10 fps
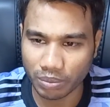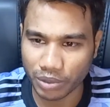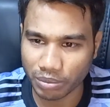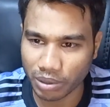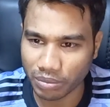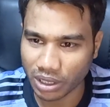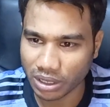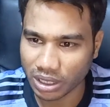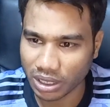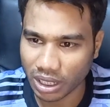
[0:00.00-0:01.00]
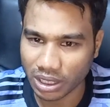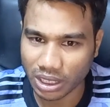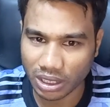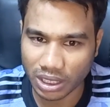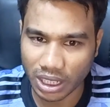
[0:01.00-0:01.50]
the premium rates the
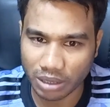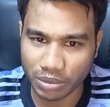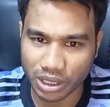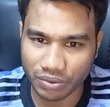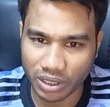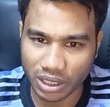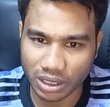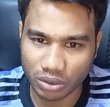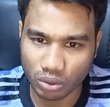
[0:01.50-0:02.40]
result can be different